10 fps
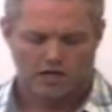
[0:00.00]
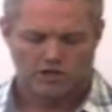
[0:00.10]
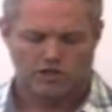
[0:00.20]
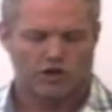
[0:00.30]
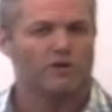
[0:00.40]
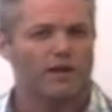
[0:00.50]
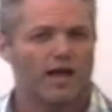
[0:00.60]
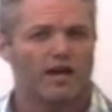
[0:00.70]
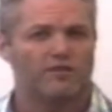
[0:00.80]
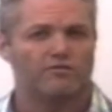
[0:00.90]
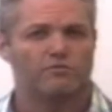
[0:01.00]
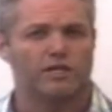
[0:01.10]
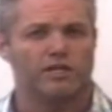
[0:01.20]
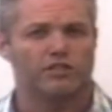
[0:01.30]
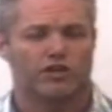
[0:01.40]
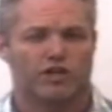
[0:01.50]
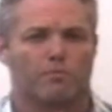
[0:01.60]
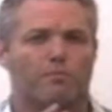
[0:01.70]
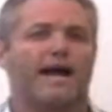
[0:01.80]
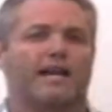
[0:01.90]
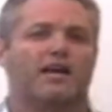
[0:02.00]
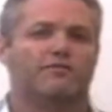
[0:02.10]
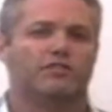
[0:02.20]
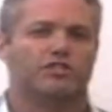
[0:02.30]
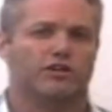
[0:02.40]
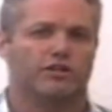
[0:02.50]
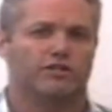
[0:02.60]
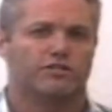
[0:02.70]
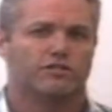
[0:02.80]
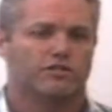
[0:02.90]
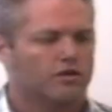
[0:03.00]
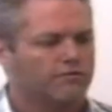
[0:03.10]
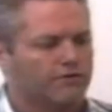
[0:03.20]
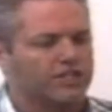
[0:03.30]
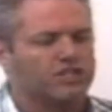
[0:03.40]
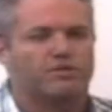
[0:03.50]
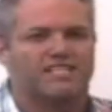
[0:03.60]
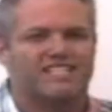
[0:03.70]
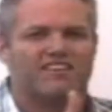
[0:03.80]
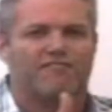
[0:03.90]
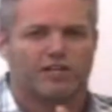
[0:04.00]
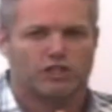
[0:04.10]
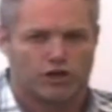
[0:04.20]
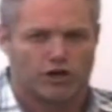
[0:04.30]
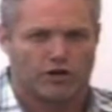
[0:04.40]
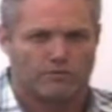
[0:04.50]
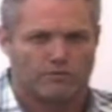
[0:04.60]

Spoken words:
Term life means you're going to buy life insurance for a specific term